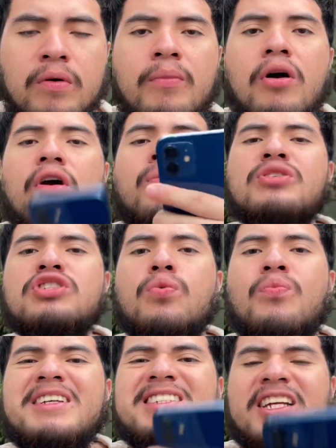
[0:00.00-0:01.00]
Romero, in
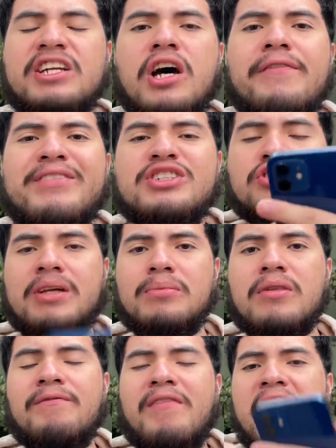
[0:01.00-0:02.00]
which the rest enough and
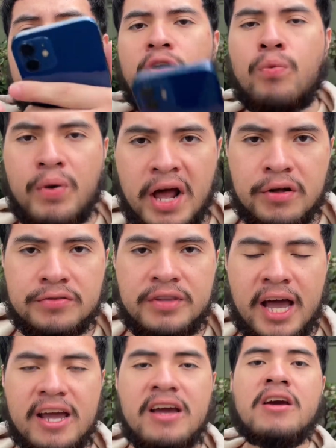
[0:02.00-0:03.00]
stopped the fight in
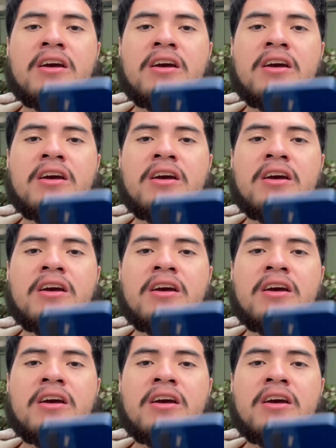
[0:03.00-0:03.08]
round 8.